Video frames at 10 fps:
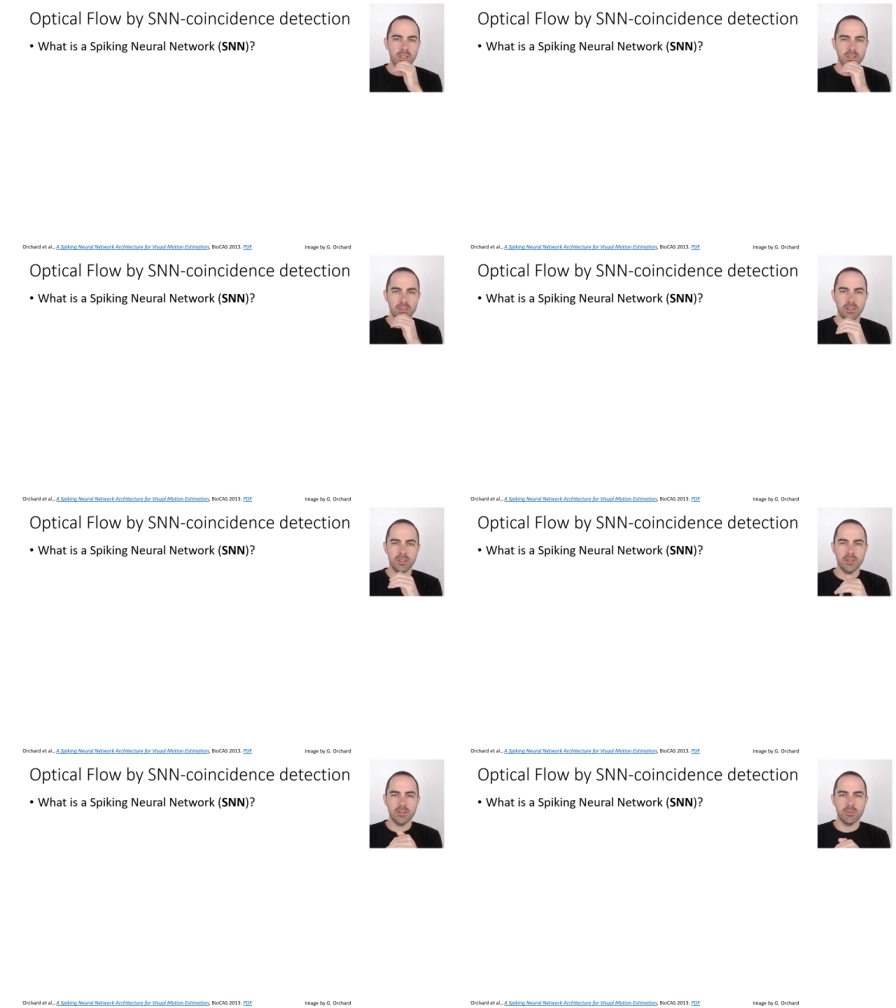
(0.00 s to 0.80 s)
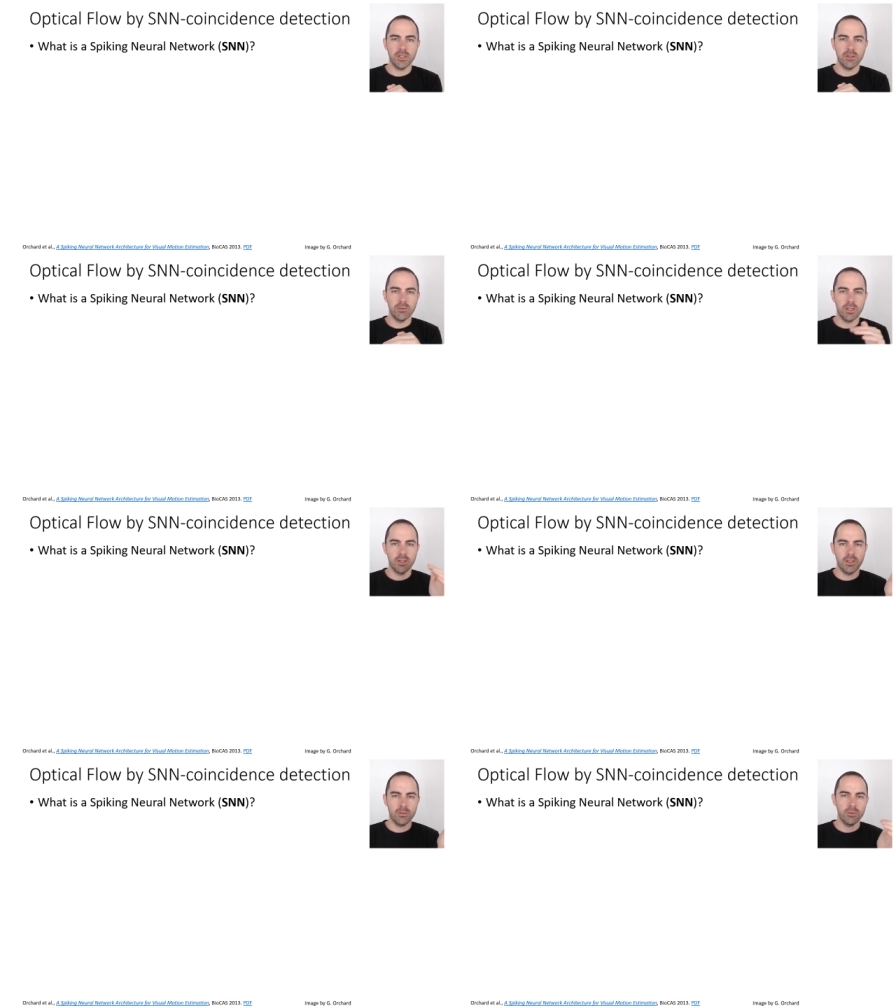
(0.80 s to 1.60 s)
Instead, in neural
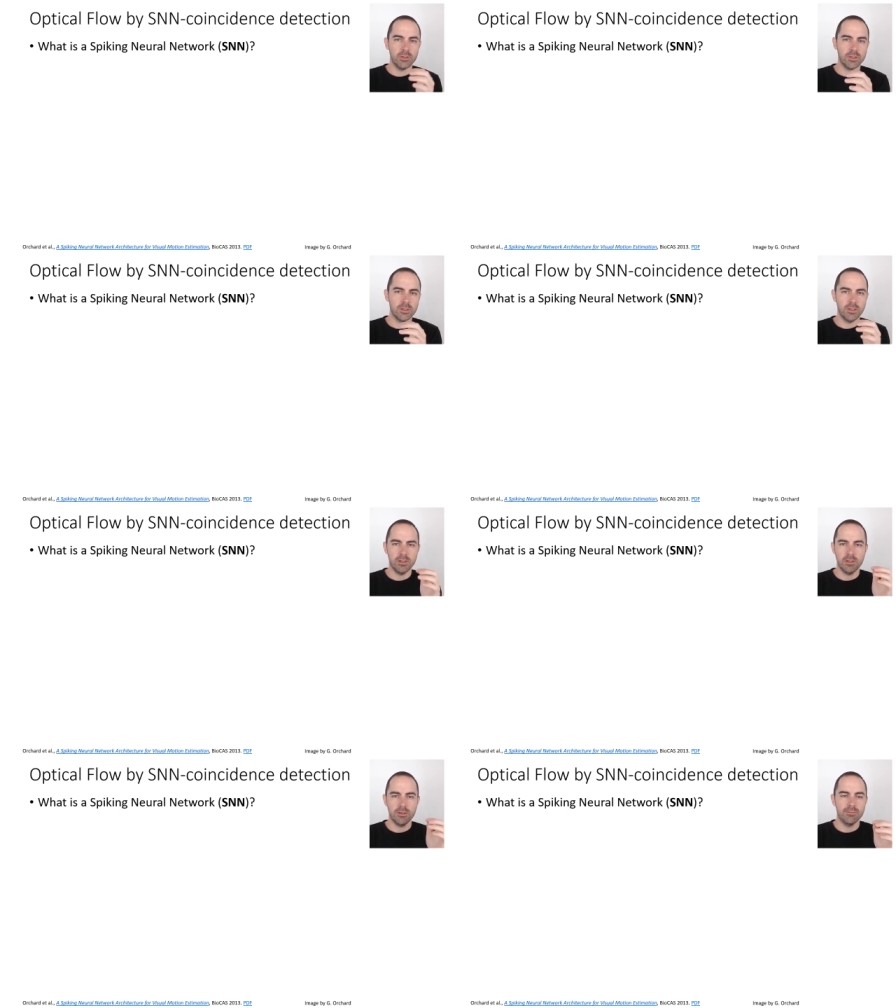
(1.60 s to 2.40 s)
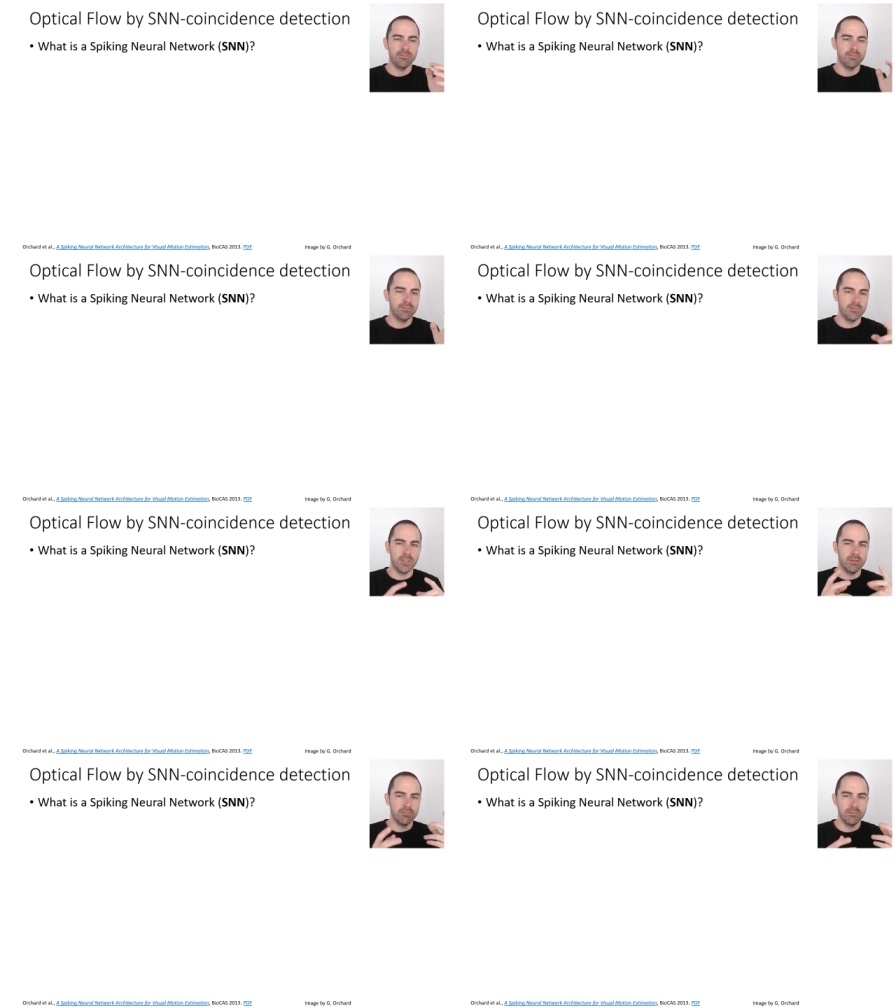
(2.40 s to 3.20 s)
networks, um,
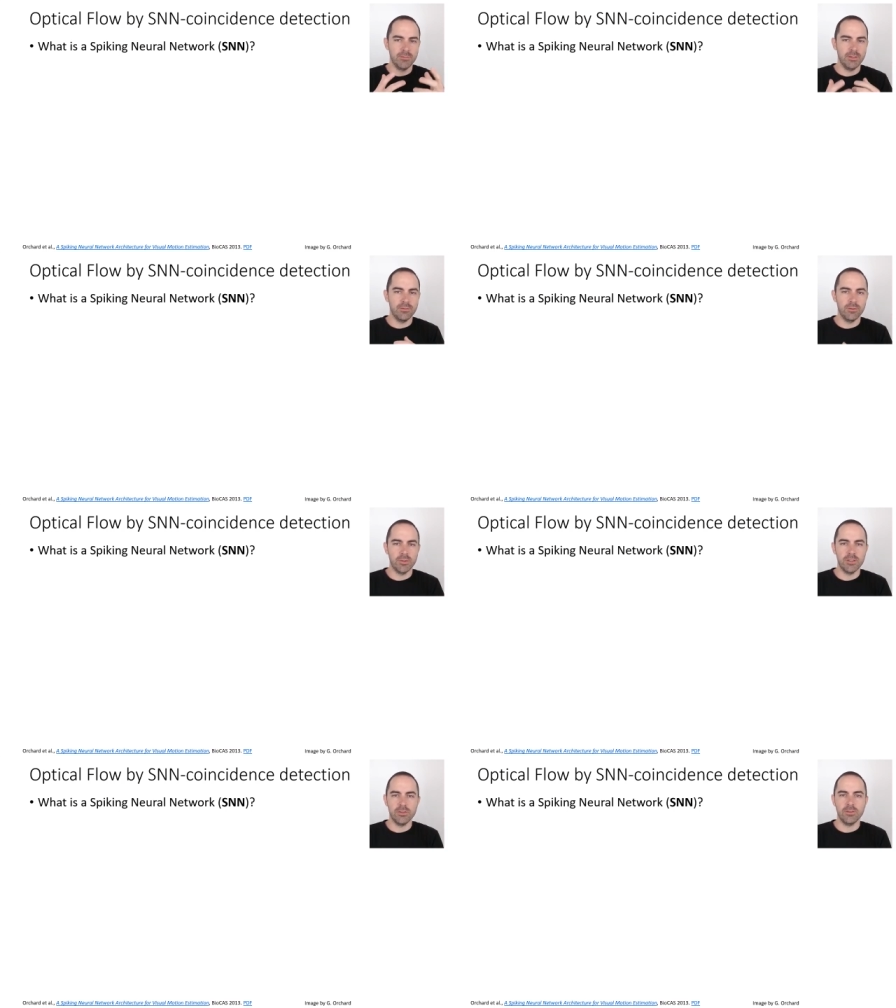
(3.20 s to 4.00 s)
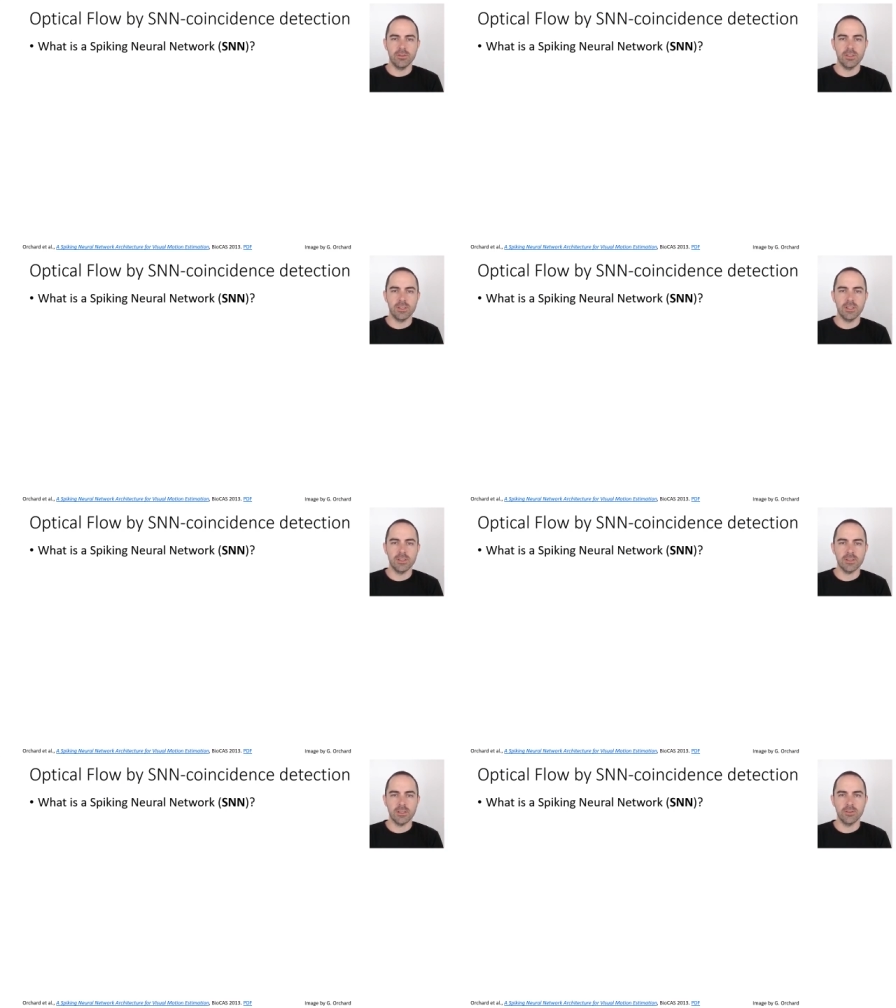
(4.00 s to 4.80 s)
information or the
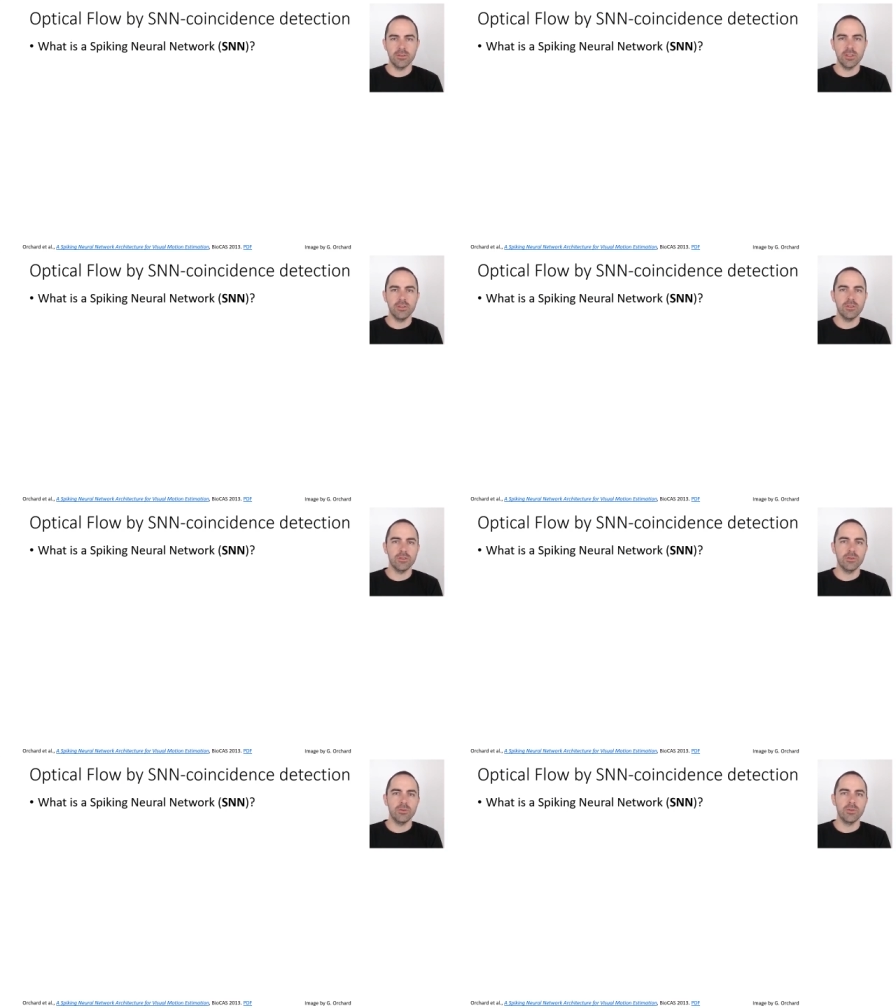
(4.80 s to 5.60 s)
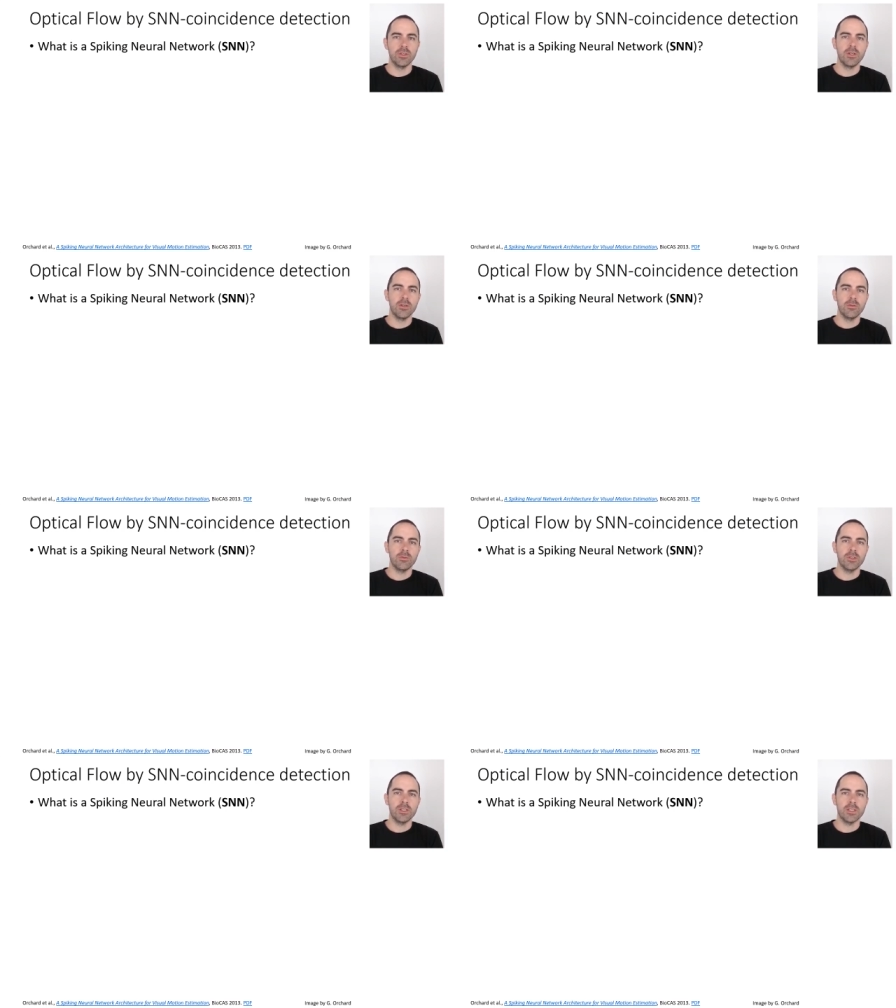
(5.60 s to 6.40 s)
signals are continuous. So what it